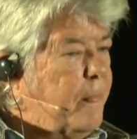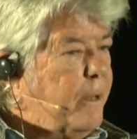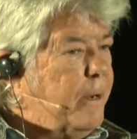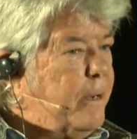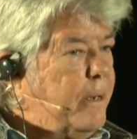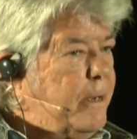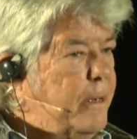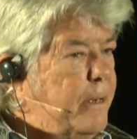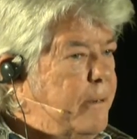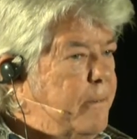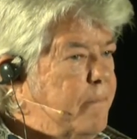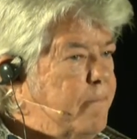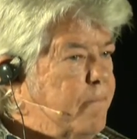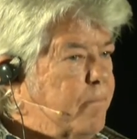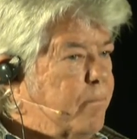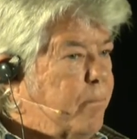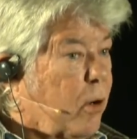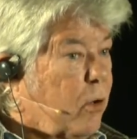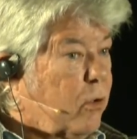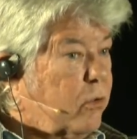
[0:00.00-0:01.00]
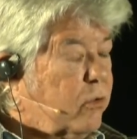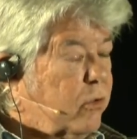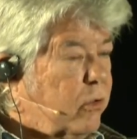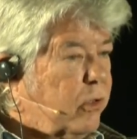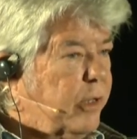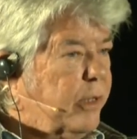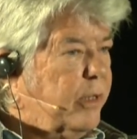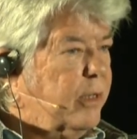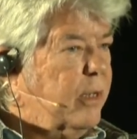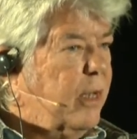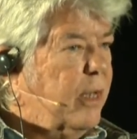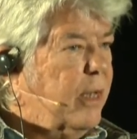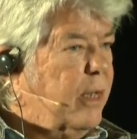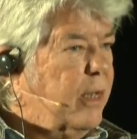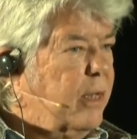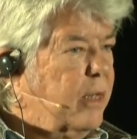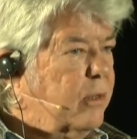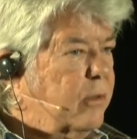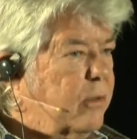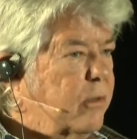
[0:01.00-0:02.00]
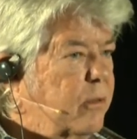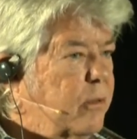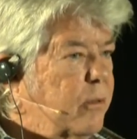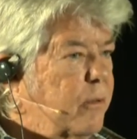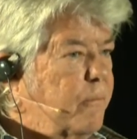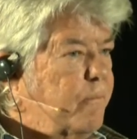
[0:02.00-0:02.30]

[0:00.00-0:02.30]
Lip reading: personally, and